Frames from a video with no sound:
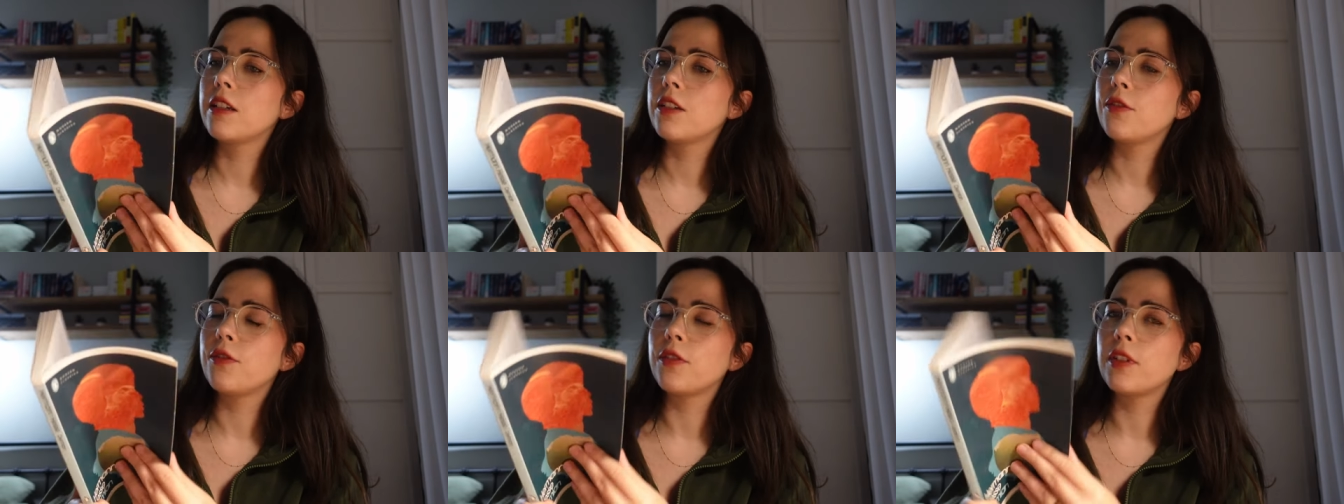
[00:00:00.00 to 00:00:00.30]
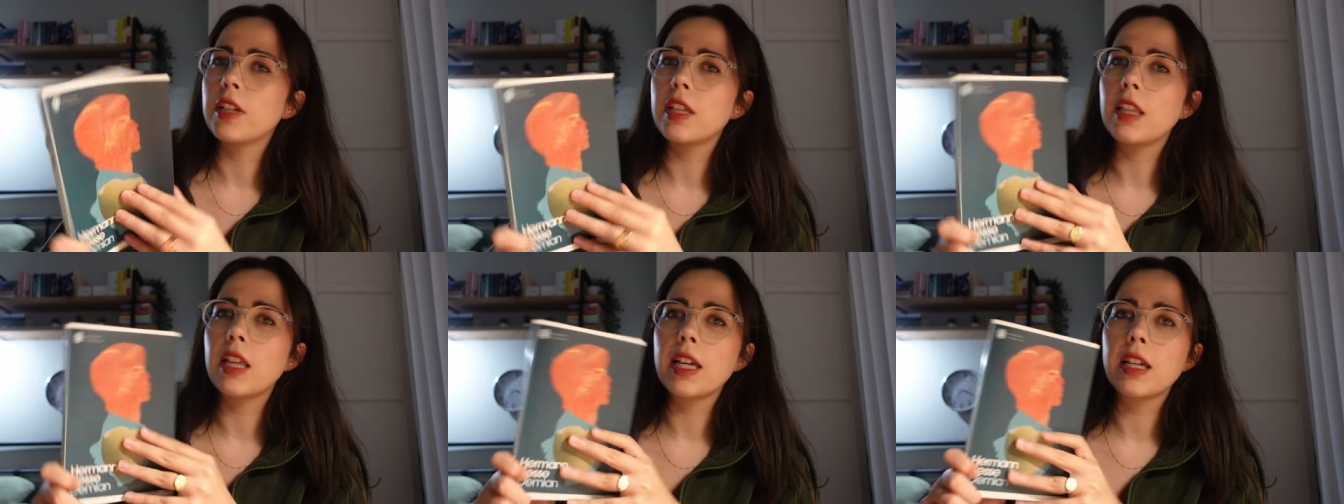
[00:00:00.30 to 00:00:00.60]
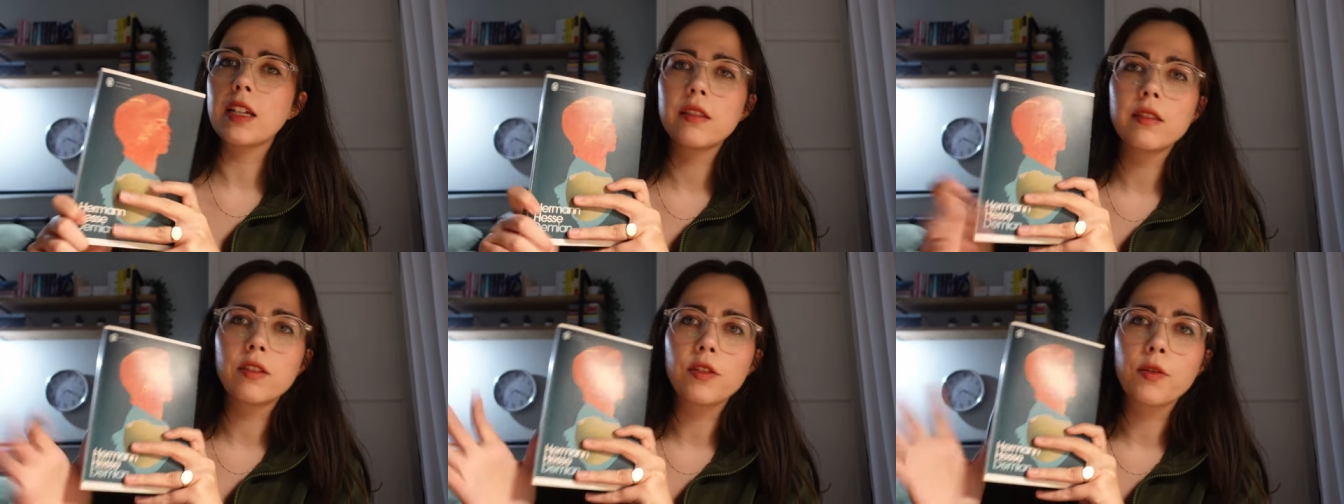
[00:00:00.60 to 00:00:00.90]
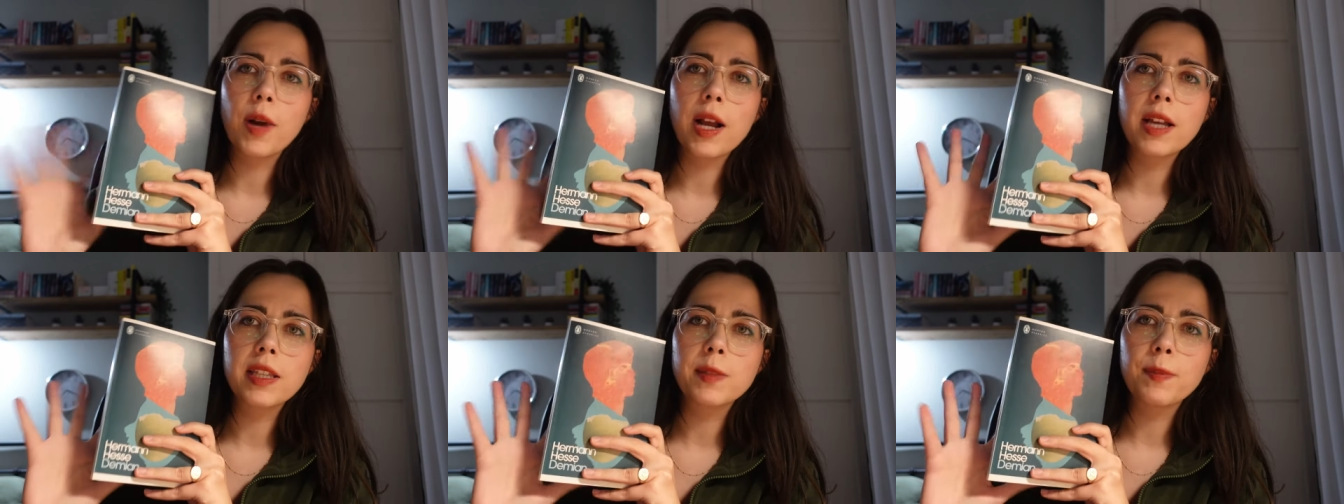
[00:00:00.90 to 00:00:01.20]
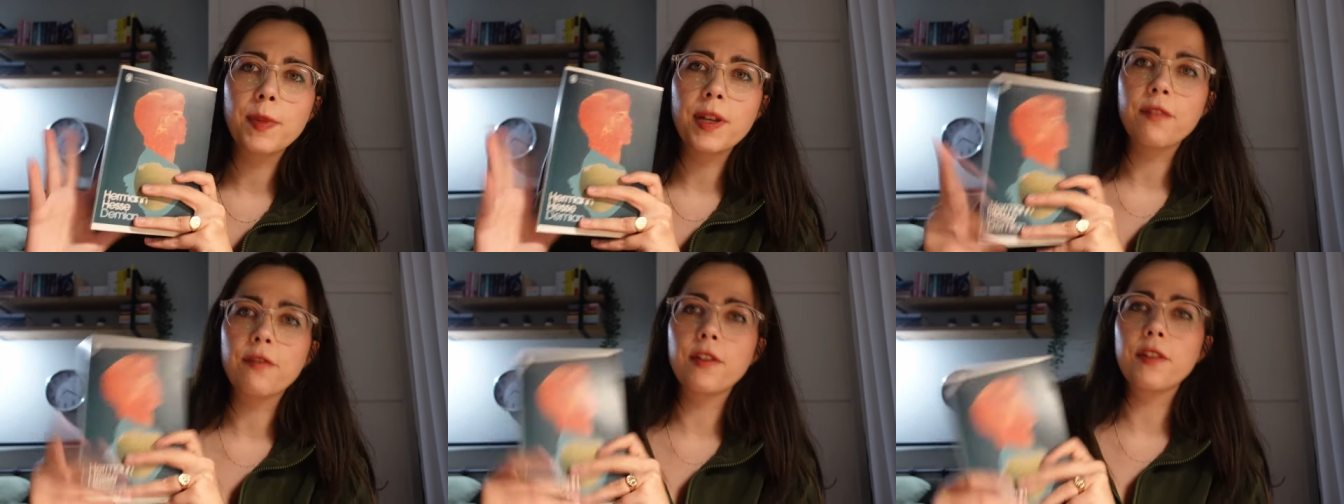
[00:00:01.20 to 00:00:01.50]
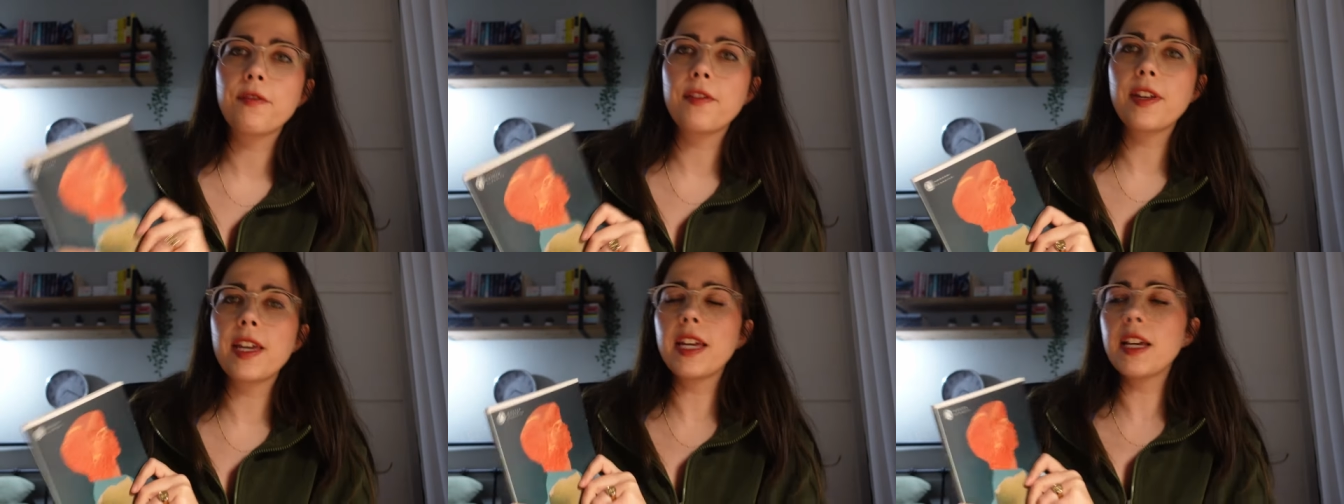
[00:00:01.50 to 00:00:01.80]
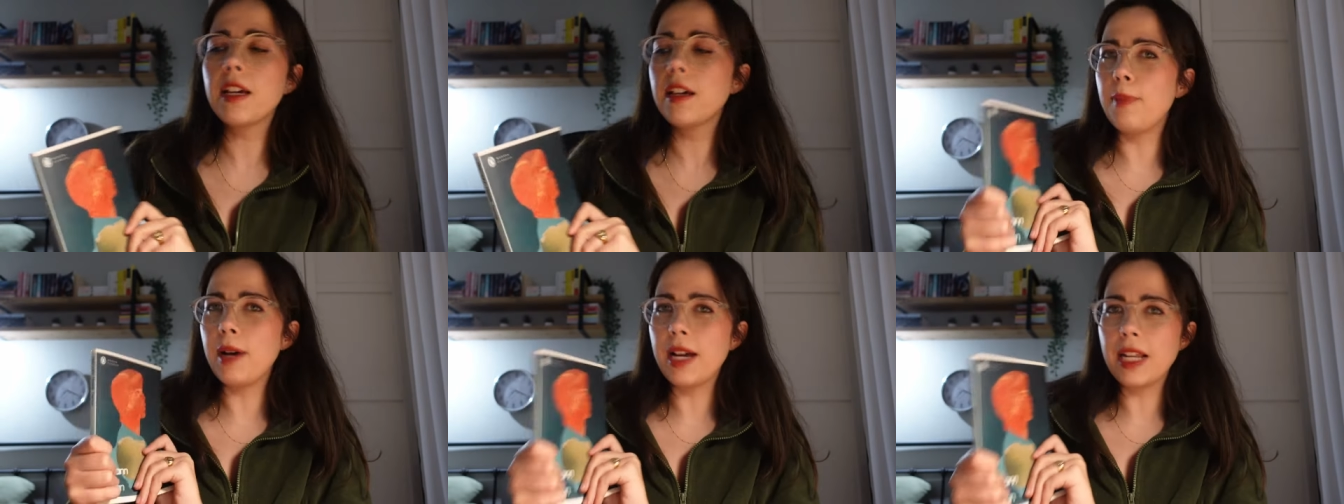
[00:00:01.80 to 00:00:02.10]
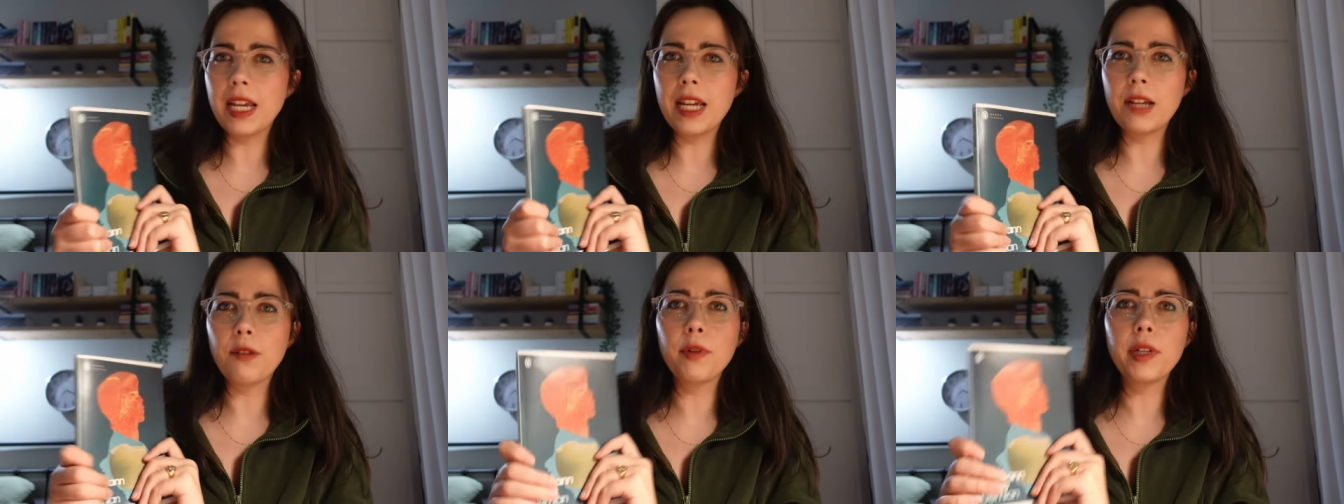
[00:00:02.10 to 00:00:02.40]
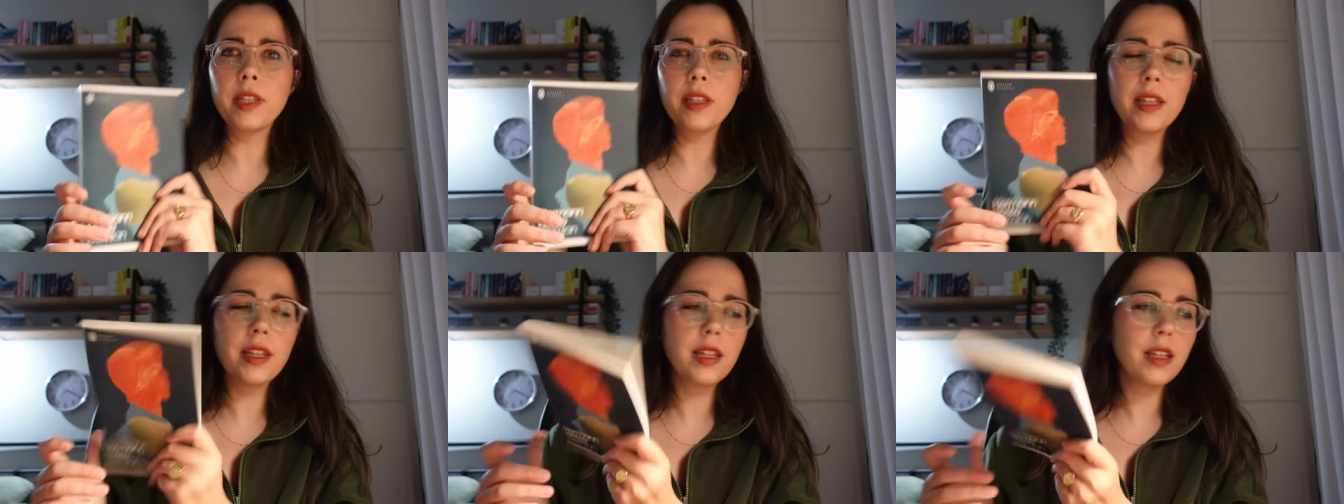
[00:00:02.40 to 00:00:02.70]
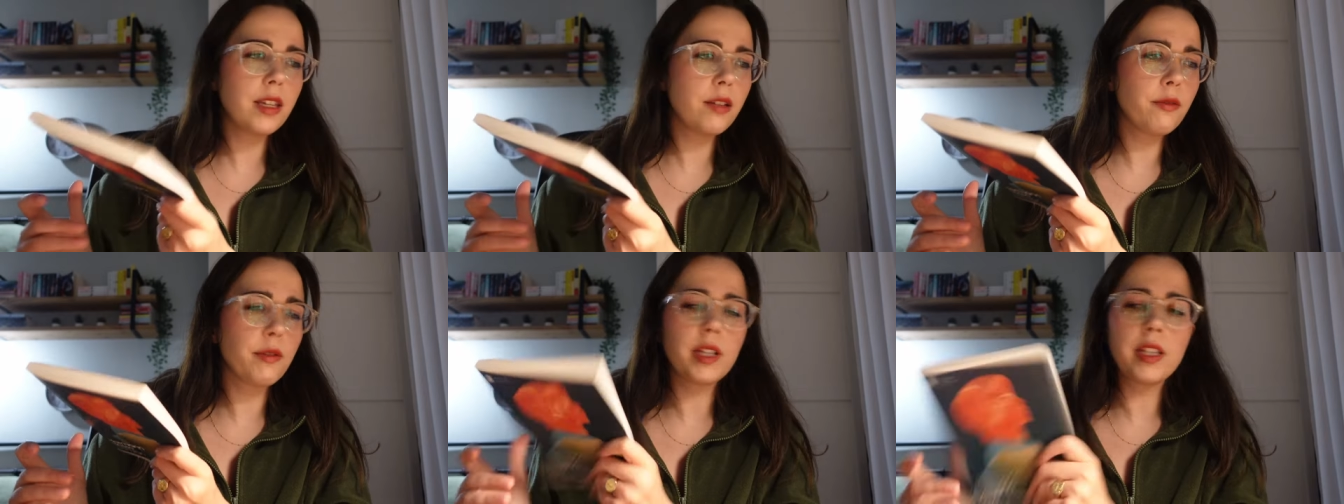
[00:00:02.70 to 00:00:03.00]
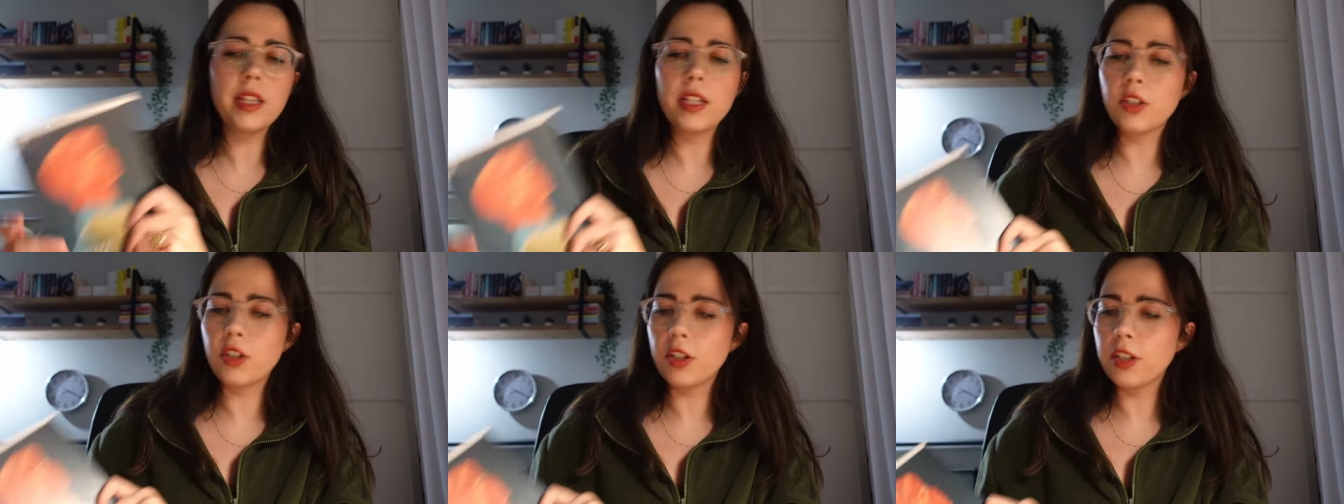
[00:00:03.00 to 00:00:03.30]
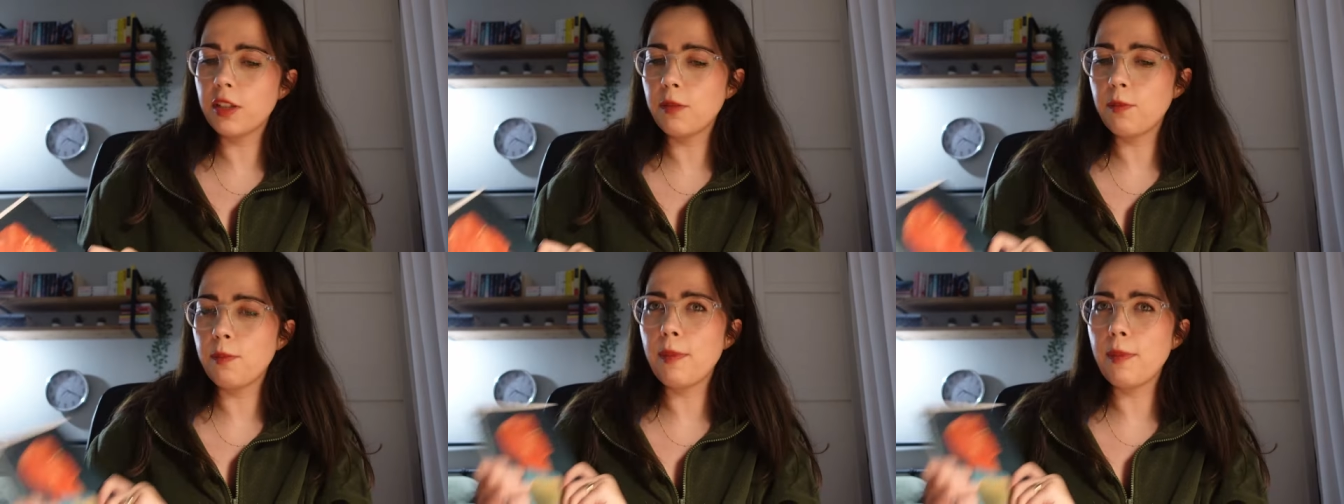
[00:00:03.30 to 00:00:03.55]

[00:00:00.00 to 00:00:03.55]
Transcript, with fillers: to fully like grasp everything, but I really enjoyed it.